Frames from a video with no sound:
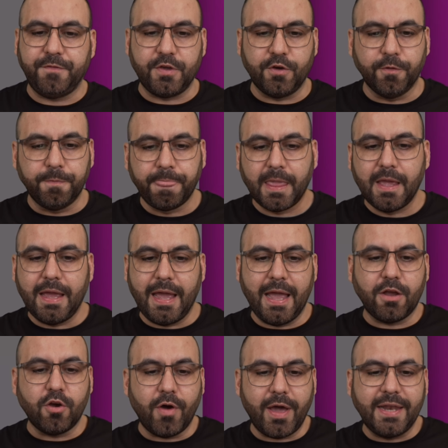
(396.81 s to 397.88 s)
Field
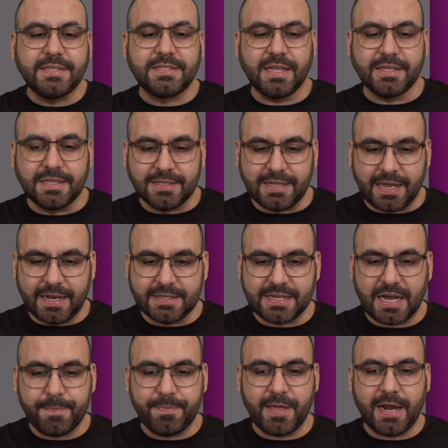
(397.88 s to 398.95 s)
and go ahead and select the data
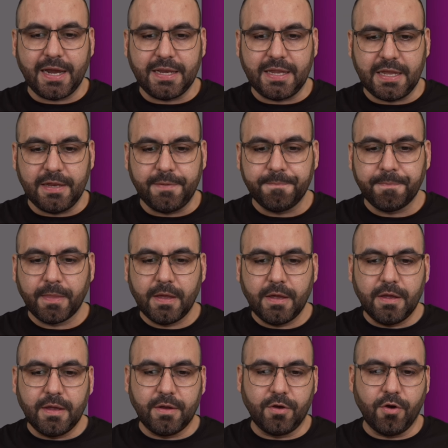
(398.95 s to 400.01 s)
type that I need.
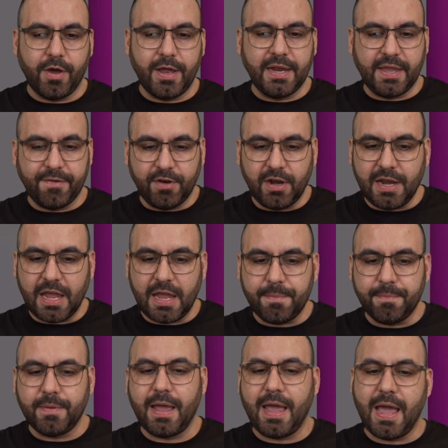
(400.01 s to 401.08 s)
Go ahead and give it a
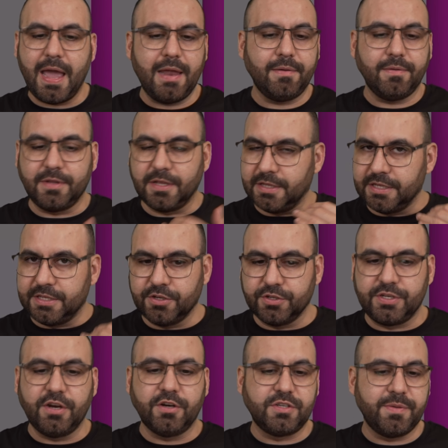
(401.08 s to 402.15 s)
name and the details
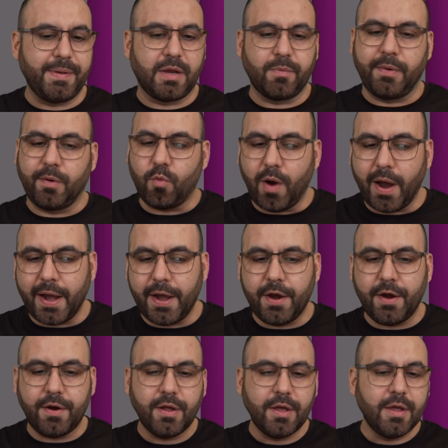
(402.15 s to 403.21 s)
here to make it
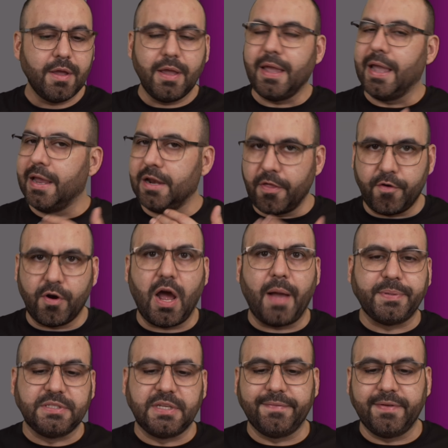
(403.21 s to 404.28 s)
required and other
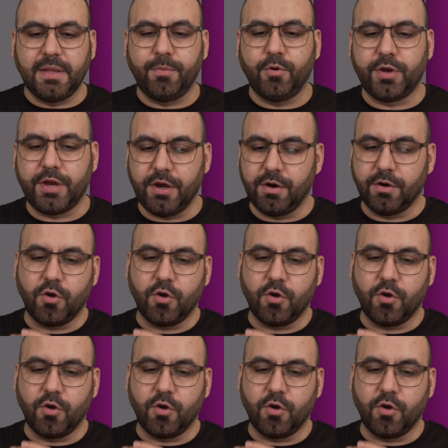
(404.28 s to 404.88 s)
options available here.